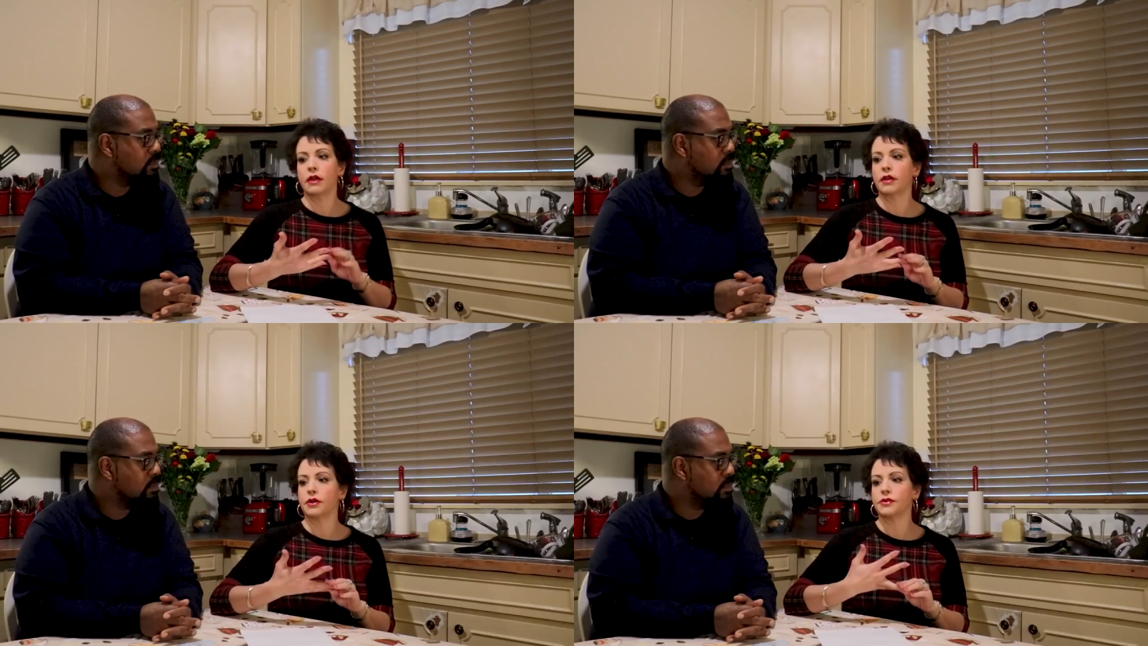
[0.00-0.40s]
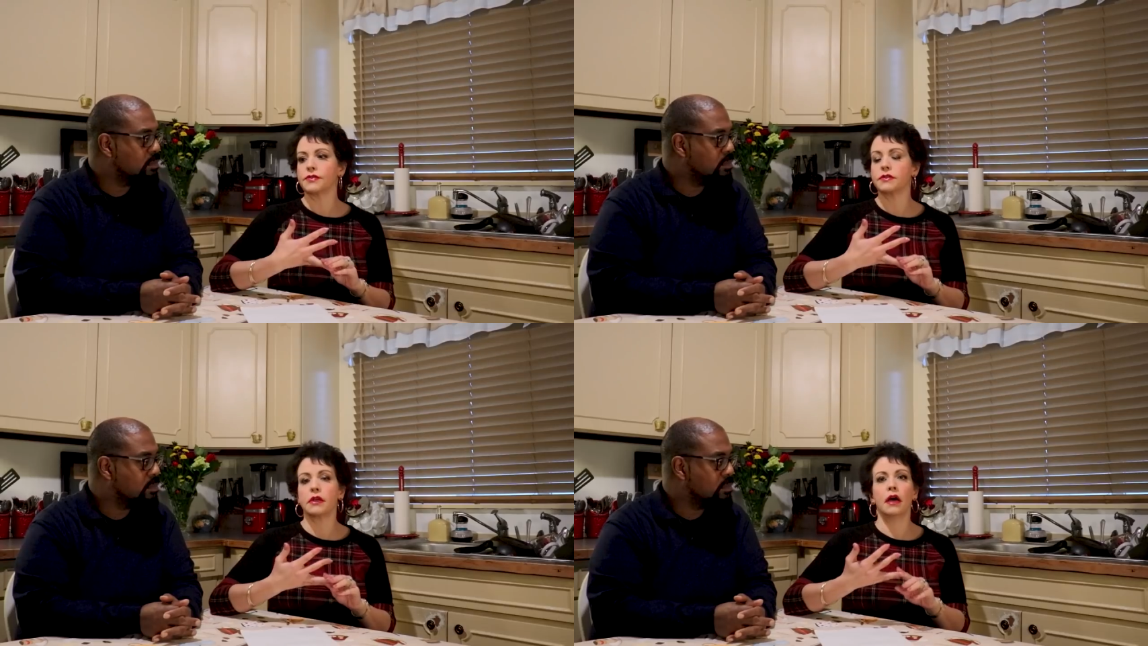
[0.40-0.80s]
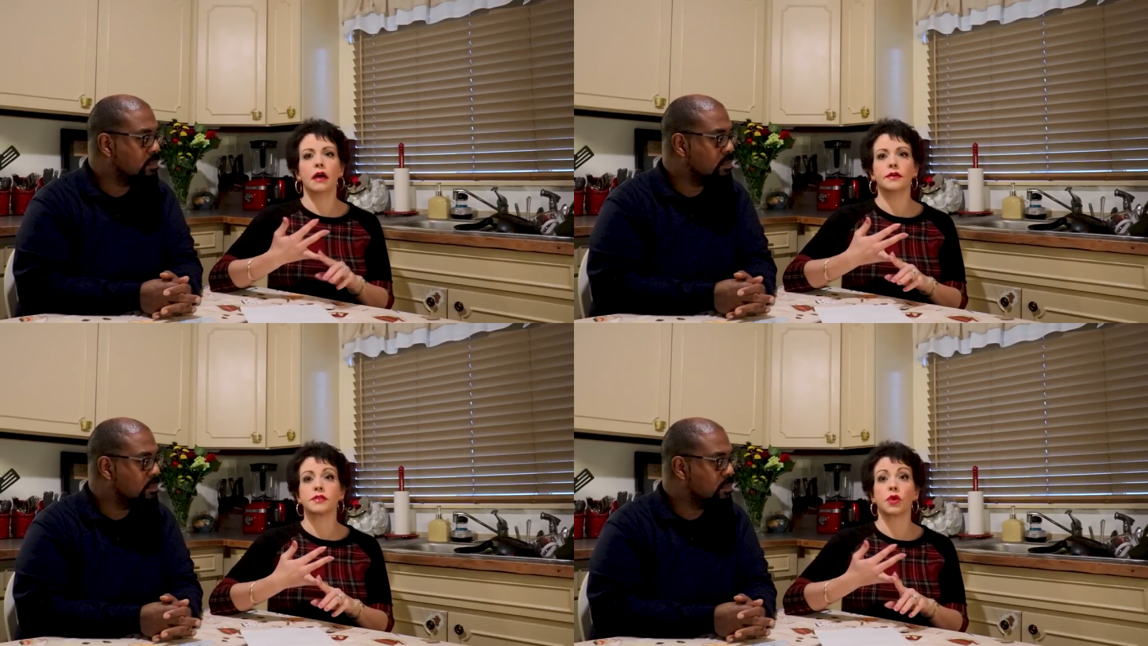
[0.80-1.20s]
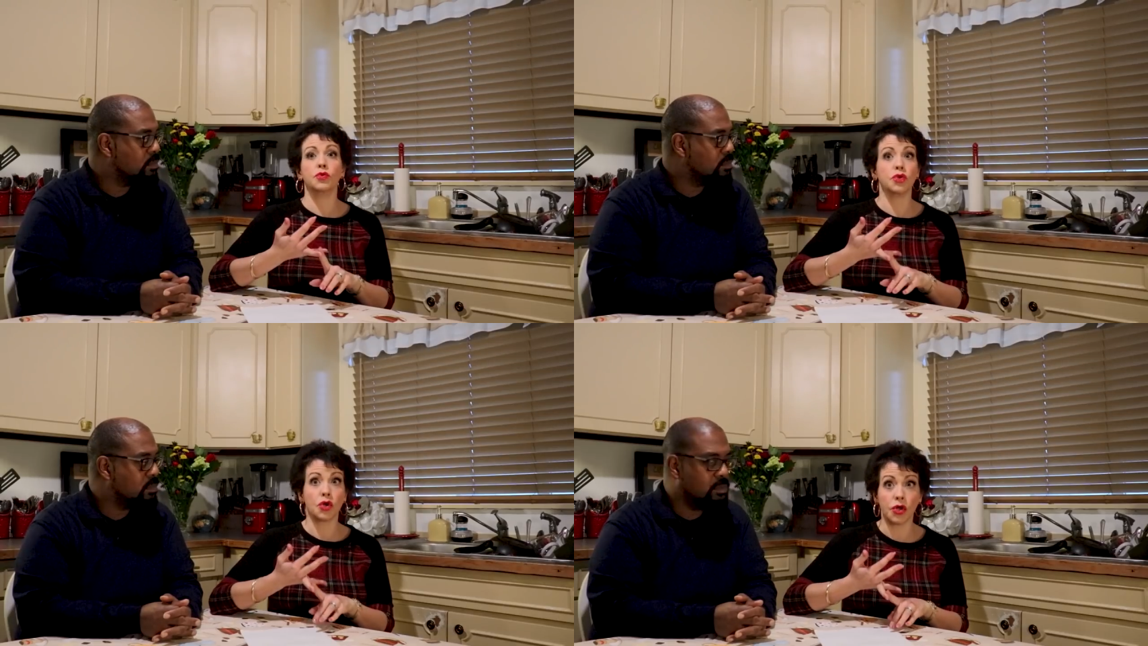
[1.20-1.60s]
Speaker 1: there's uh,
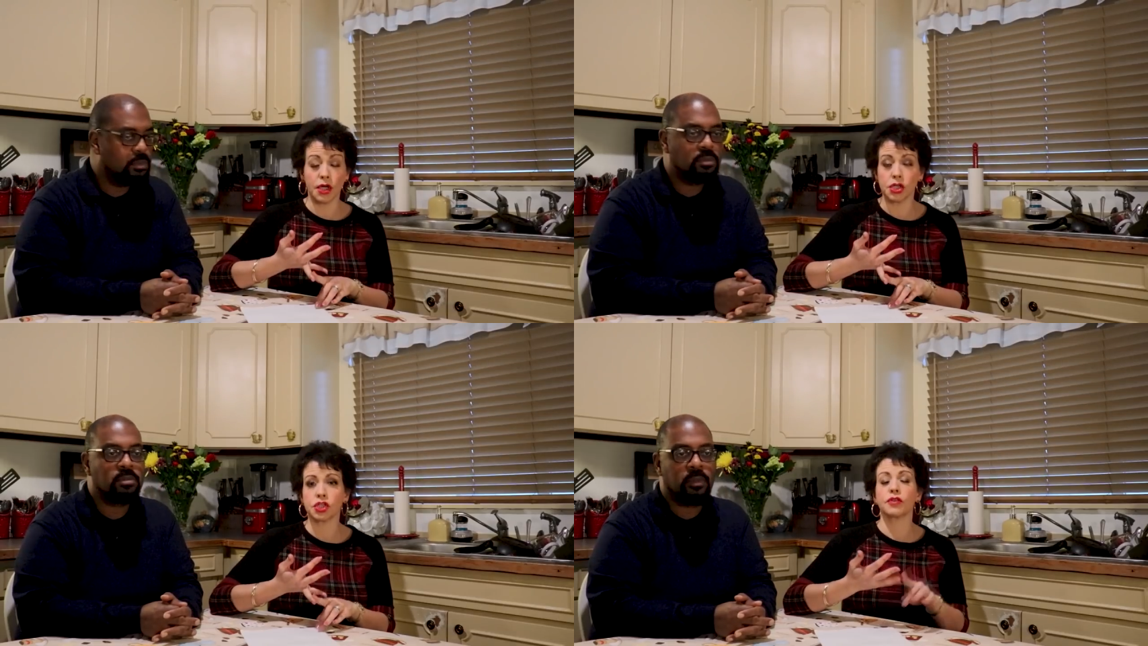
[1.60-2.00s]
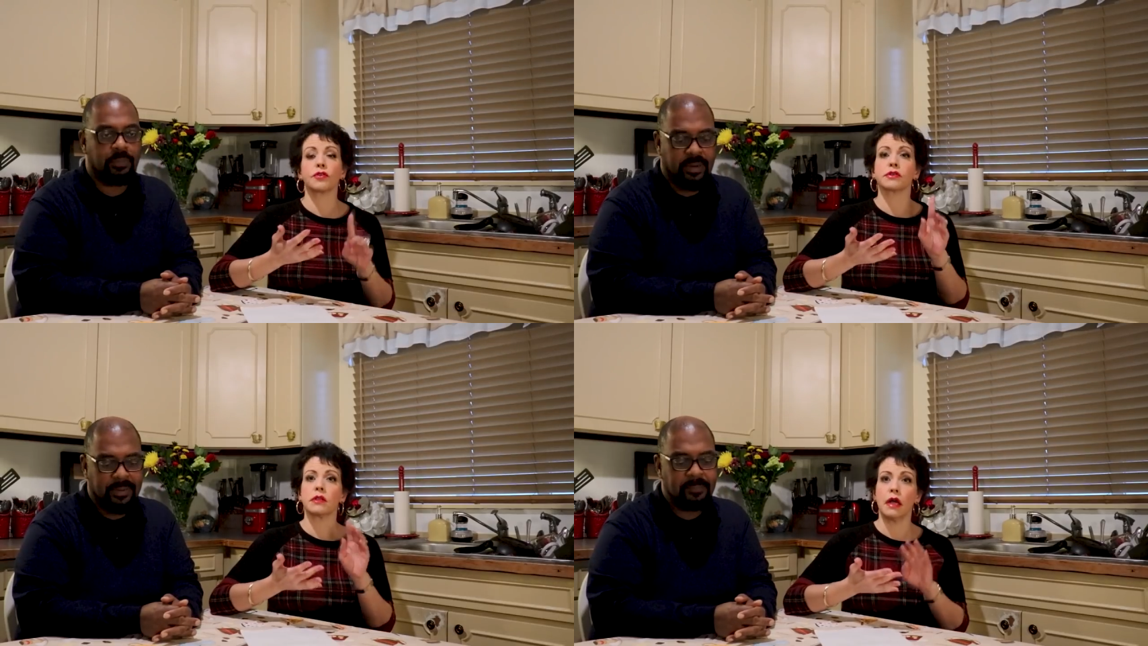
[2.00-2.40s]
So Nourished, there's right.